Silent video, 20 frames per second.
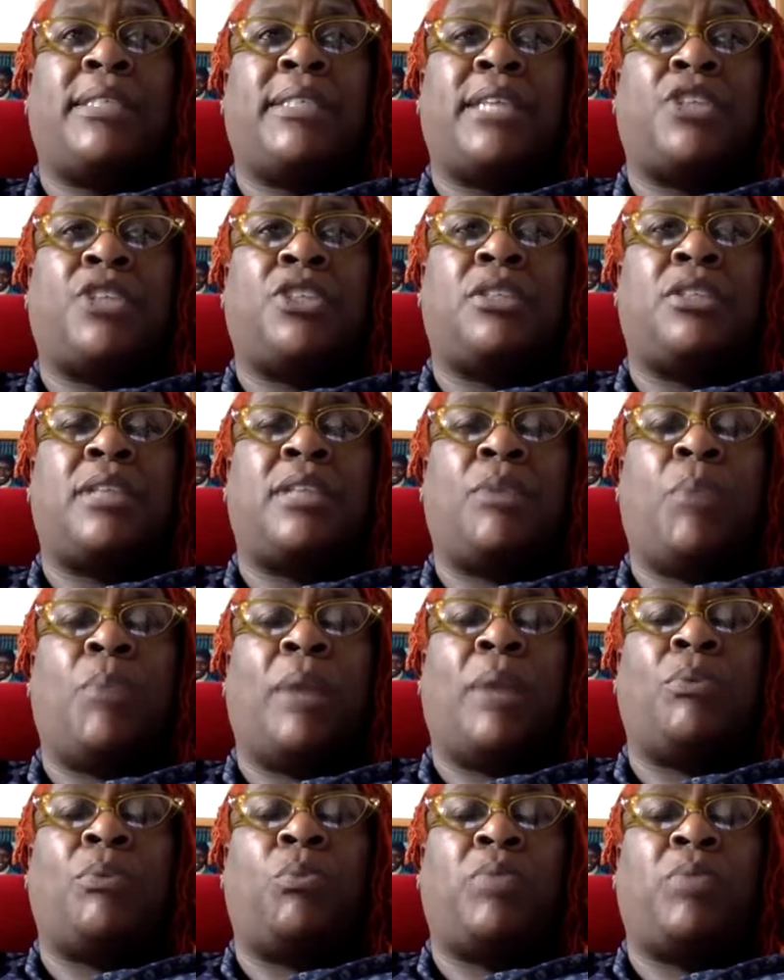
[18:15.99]
session that
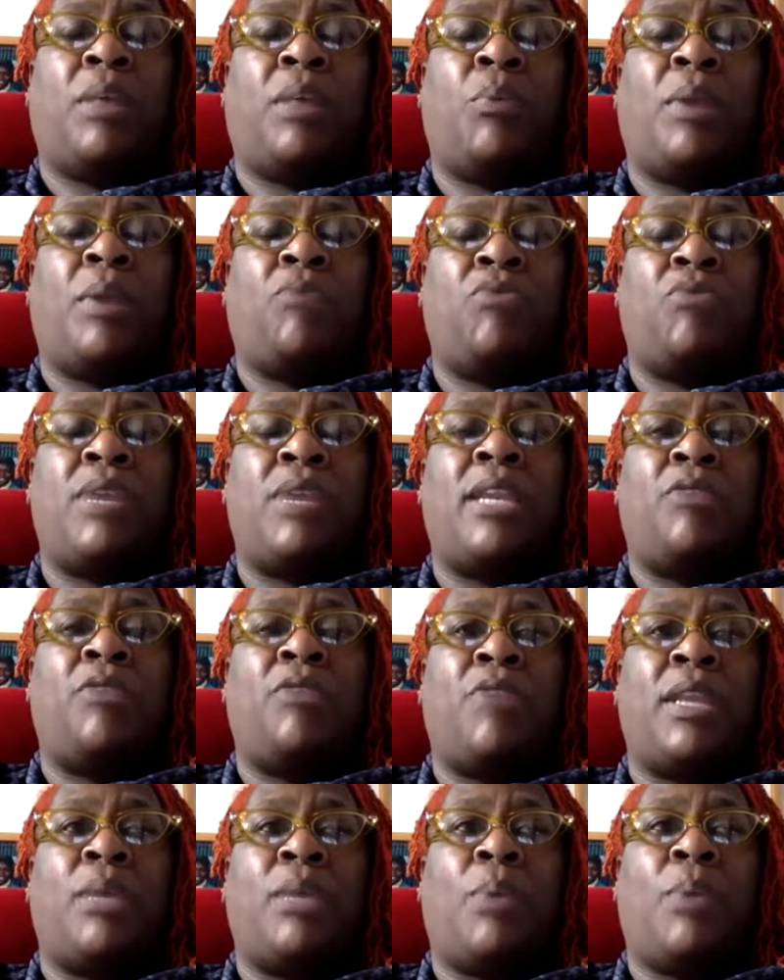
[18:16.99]
went really,
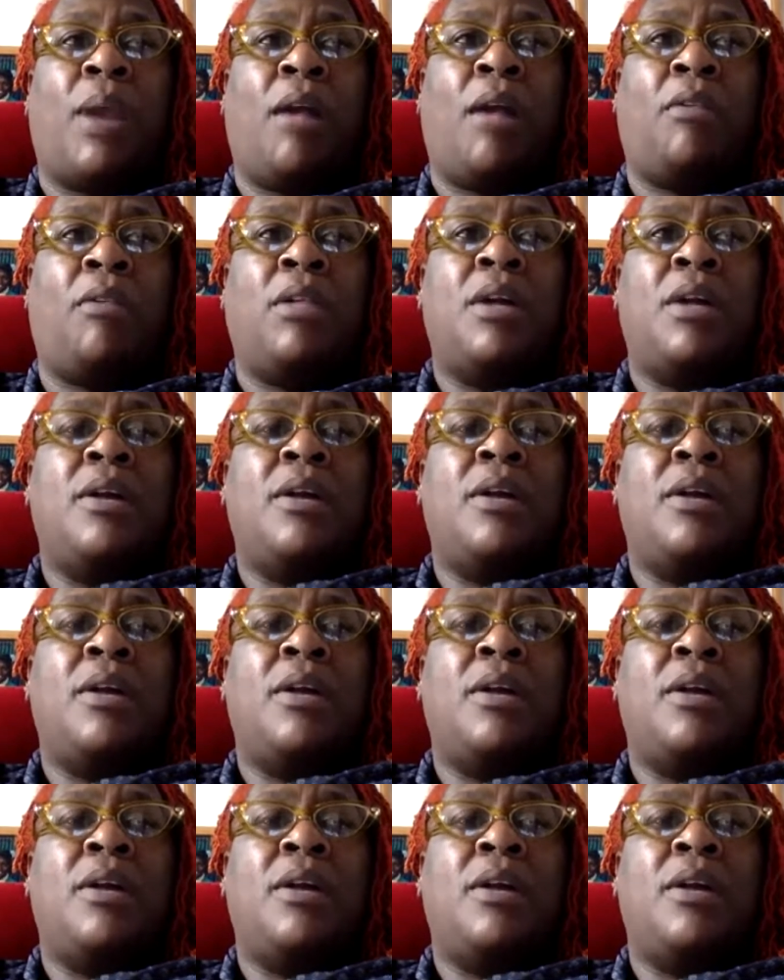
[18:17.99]
really well.